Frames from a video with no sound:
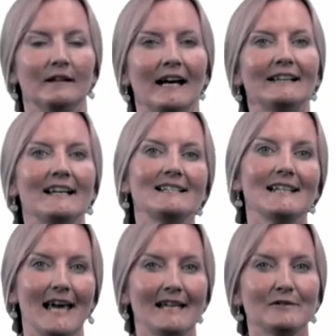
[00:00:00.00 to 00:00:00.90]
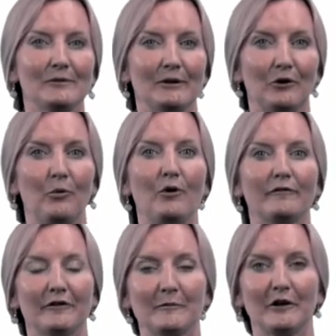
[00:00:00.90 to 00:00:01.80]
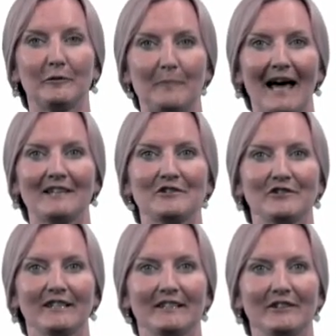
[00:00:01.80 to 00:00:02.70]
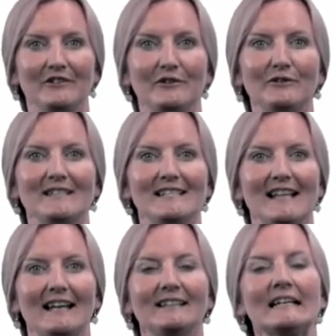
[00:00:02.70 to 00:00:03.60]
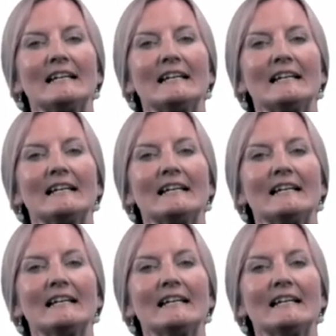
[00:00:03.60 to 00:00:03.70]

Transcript: I'd like to end with a quote from Kirkpatrick, who notes that